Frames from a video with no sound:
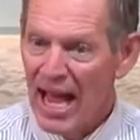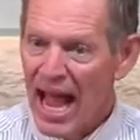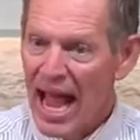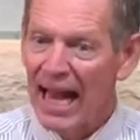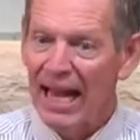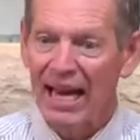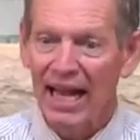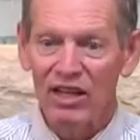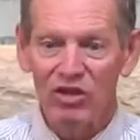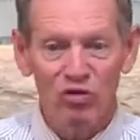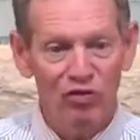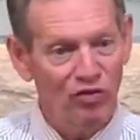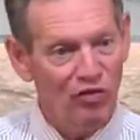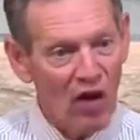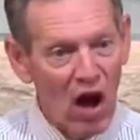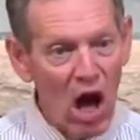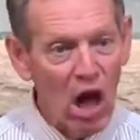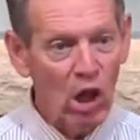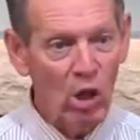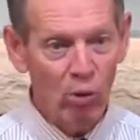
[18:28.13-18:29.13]
And as
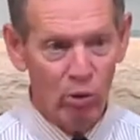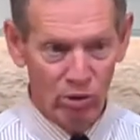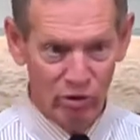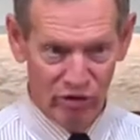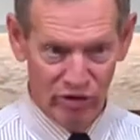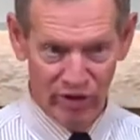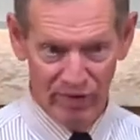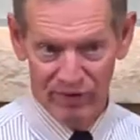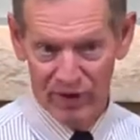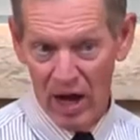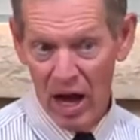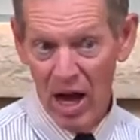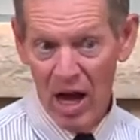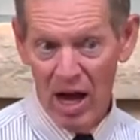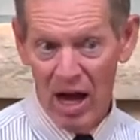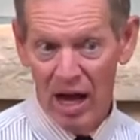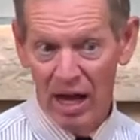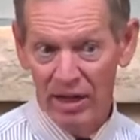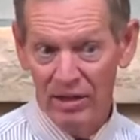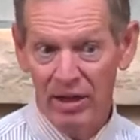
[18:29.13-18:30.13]
followers of
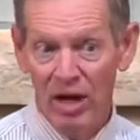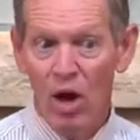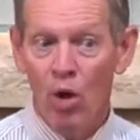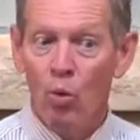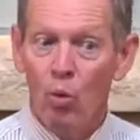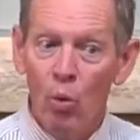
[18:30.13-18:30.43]
God,